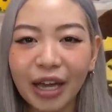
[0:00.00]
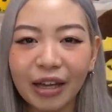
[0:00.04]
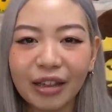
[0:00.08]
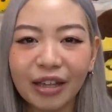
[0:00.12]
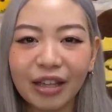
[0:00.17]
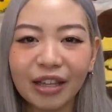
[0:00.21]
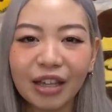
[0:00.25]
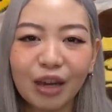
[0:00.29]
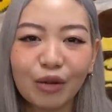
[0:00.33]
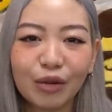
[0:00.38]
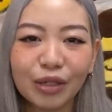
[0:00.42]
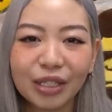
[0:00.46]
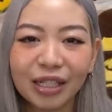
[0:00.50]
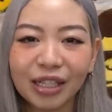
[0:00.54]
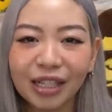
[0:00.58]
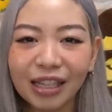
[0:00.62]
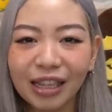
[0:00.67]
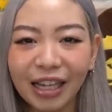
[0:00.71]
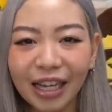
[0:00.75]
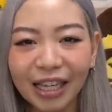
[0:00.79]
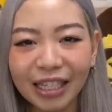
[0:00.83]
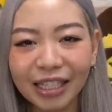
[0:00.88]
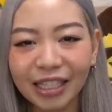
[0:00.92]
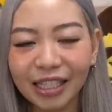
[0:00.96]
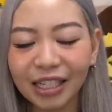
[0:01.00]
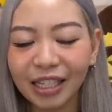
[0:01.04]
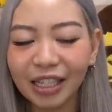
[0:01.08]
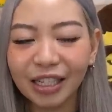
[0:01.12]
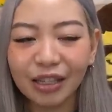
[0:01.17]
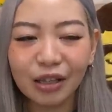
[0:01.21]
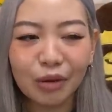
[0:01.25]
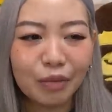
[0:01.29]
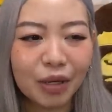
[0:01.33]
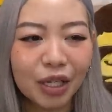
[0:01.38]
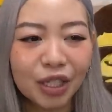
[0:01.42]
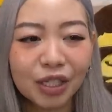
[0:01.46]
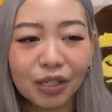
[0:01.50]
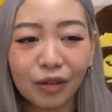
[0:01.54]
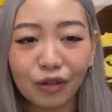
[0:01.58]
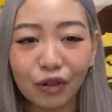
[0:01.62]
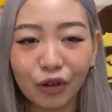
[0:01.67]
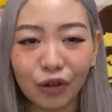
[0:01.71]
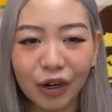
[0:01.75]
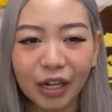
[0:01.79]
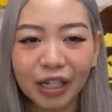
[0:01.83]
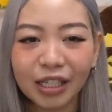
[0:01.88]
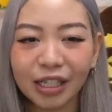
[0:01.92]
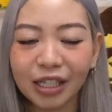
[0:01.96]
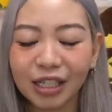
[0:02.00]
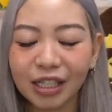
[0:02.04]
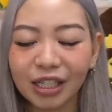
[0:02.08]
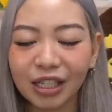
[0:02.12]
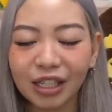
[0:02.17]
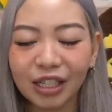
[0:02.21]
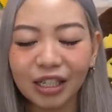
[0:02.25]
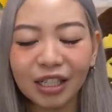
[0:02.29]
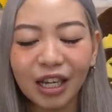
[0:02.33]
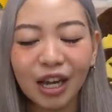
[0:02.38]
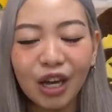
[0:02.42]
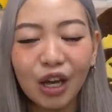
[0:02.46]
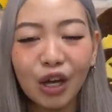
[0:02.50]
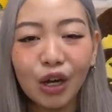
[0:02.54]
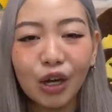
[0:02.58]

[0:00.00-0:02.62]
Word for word: I think that one's a classic. The mix of grays is just